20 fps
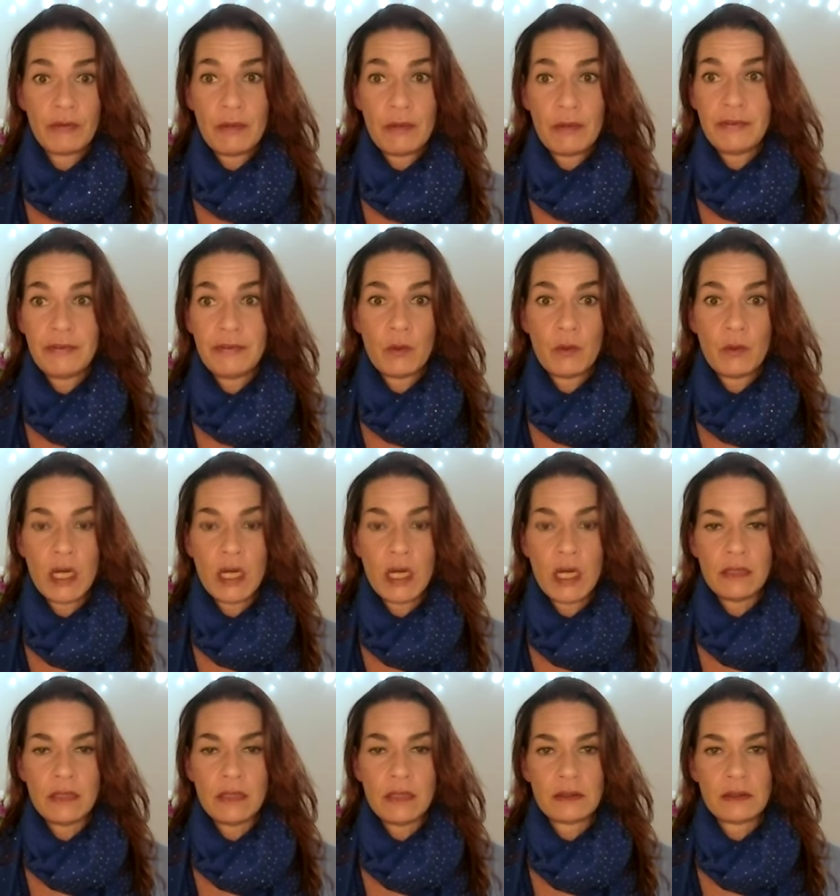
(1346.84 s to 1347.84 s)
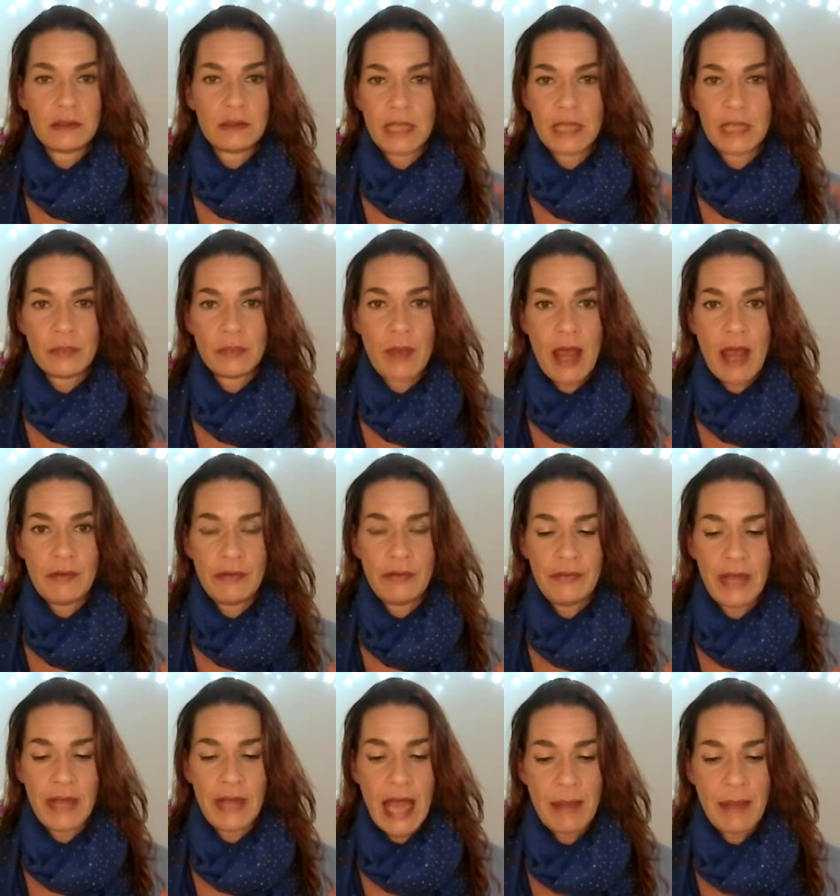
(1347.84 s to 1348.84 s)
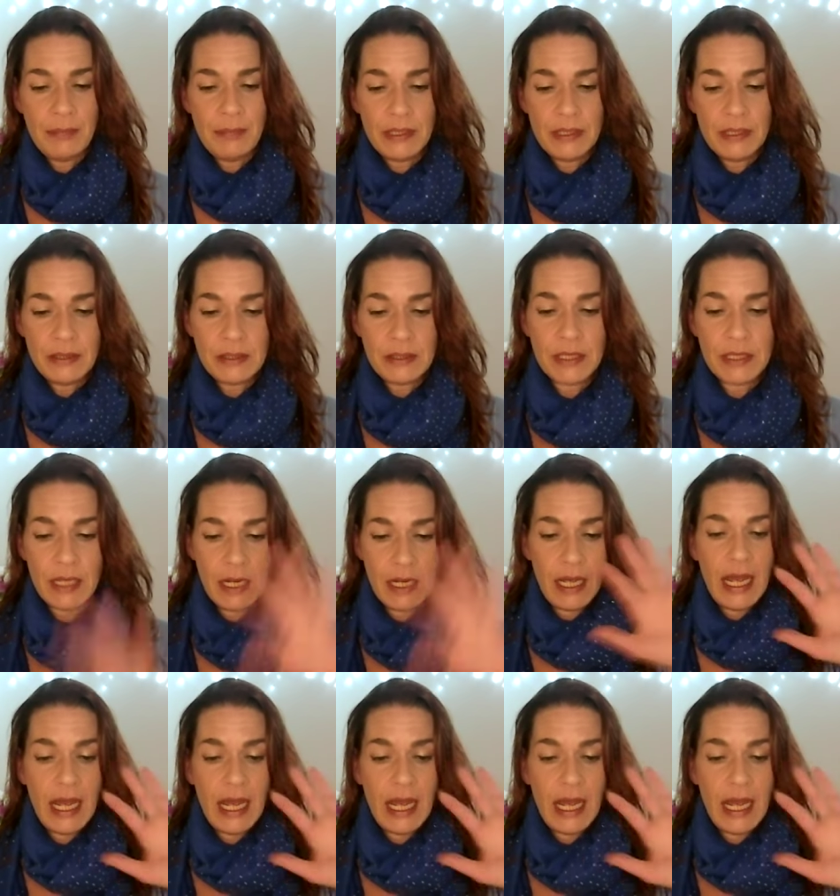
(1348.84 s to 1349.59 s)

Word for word: From within the oneness. That's where everything happens.